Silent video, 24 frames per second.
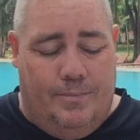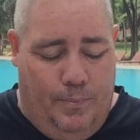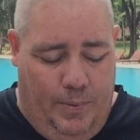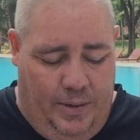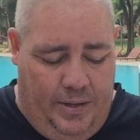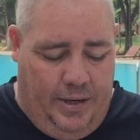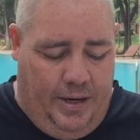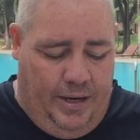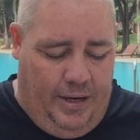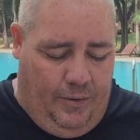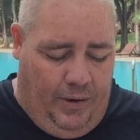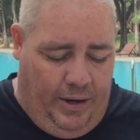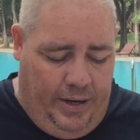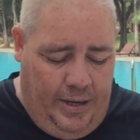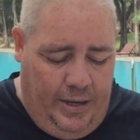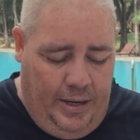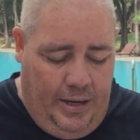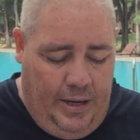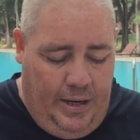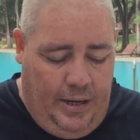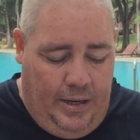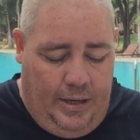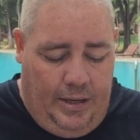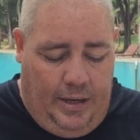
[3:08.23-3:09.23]
But anyway,
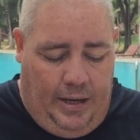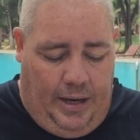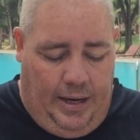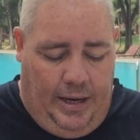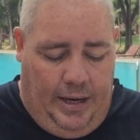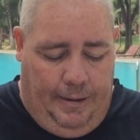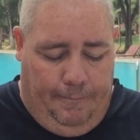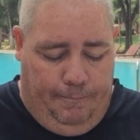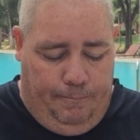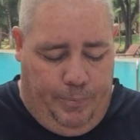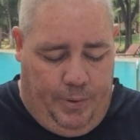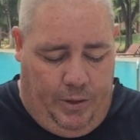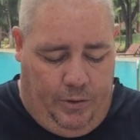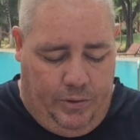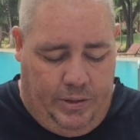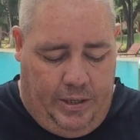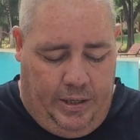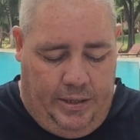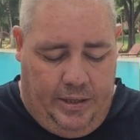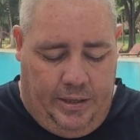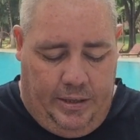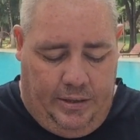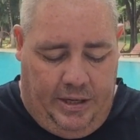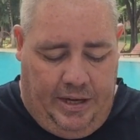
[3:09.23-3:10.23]
I'll
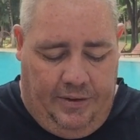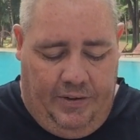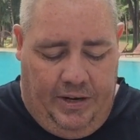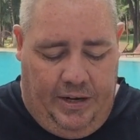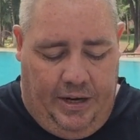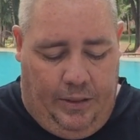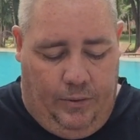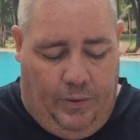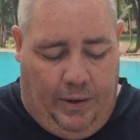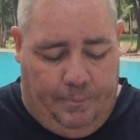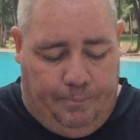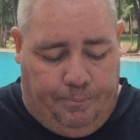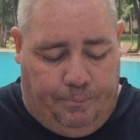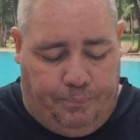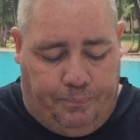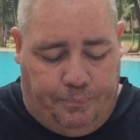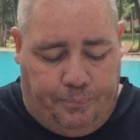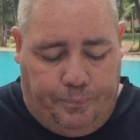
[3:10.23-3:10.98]
give you another one.